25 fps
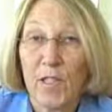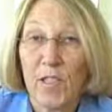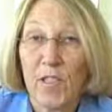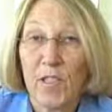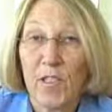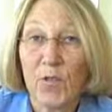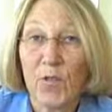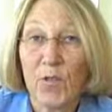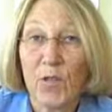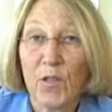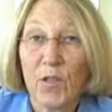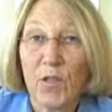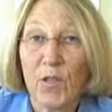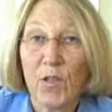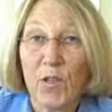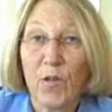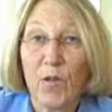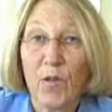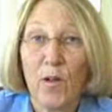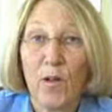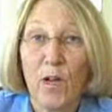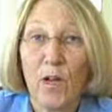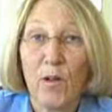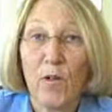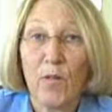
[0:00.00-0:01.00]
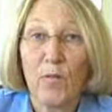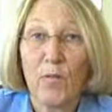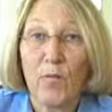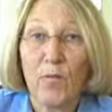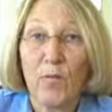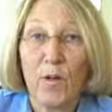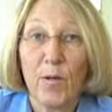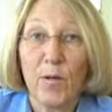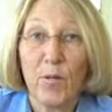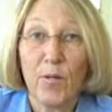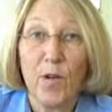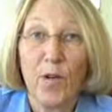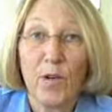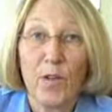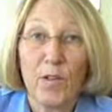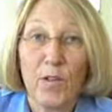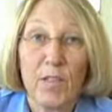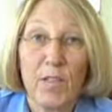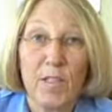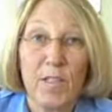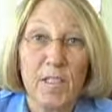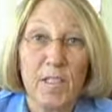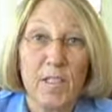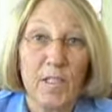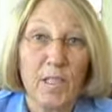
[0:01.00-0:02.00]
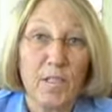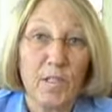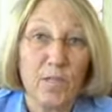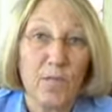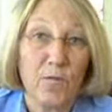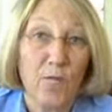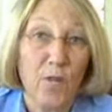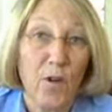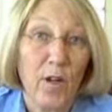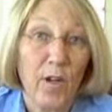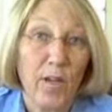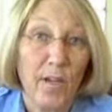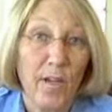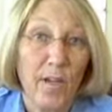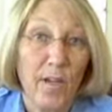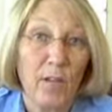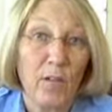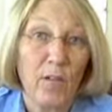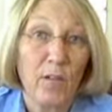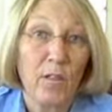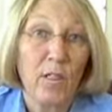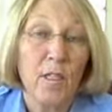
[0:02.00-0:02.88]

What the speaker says: so I'll know how my progress is as of right now.